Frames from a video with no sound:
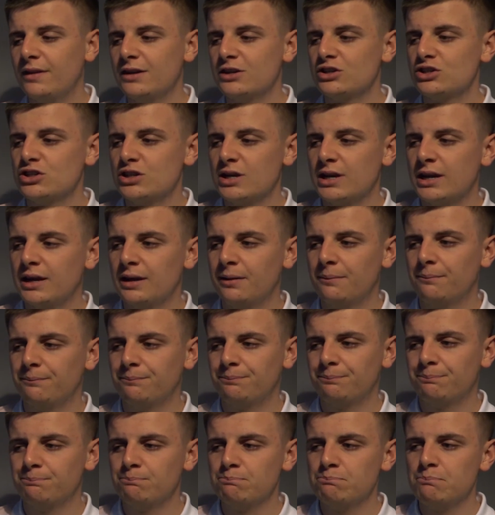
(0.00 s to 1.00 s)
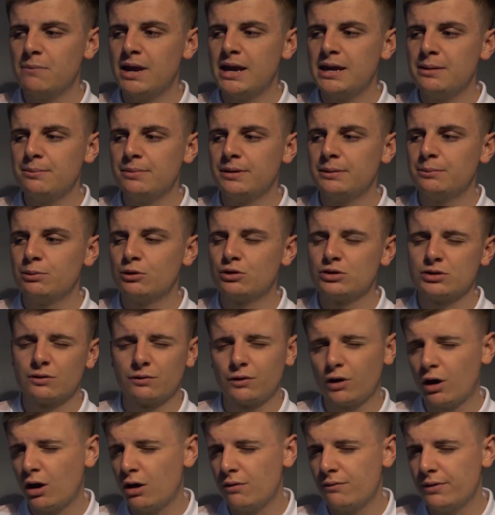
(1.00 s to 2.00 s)
this year, maybe because
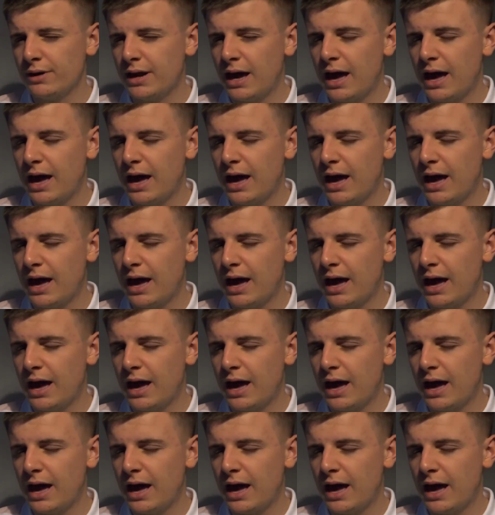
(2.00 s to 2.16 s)
of COVID,